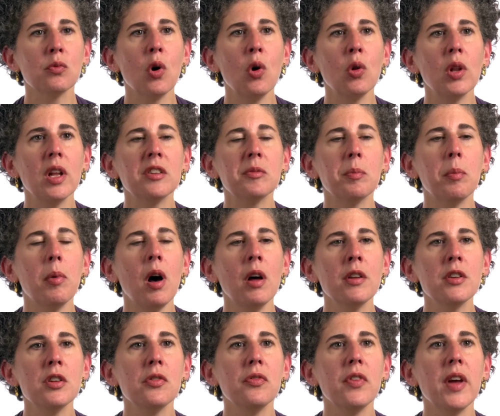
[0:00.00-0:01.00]
role as
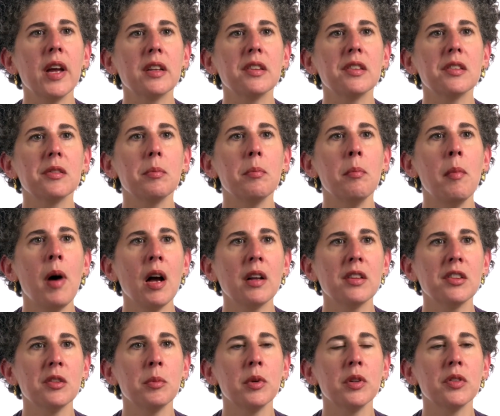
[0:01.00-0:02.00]
Pontifex
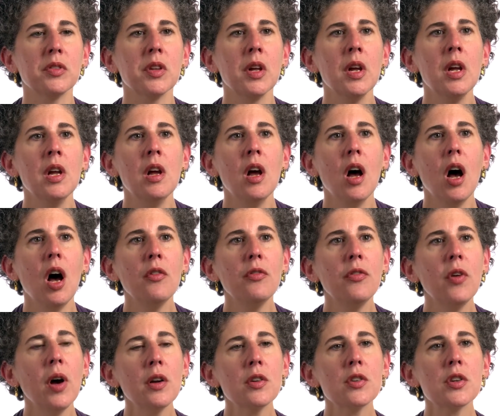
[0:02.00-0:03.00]
Maximus, a
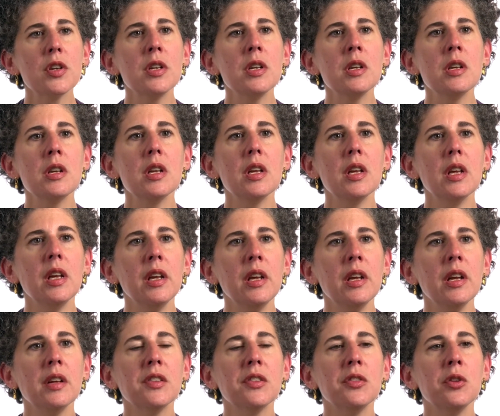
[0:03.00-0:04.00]
function
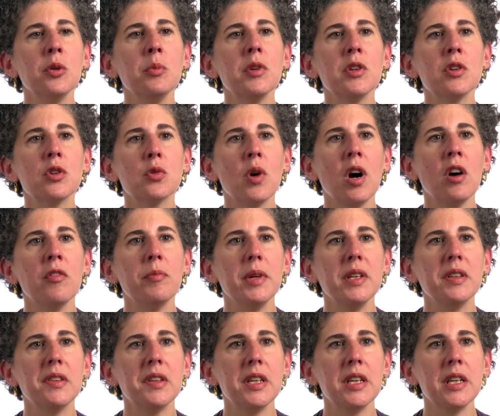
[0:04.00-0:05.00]
he assumed in 12
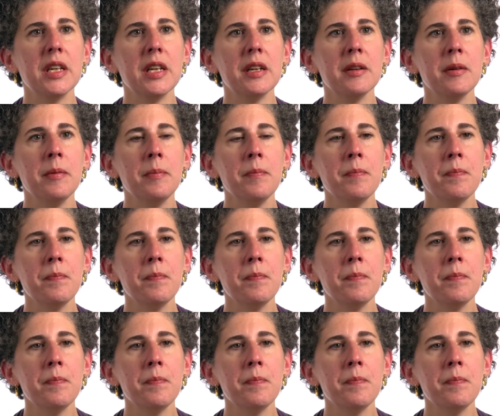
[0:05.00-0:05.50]
BCE.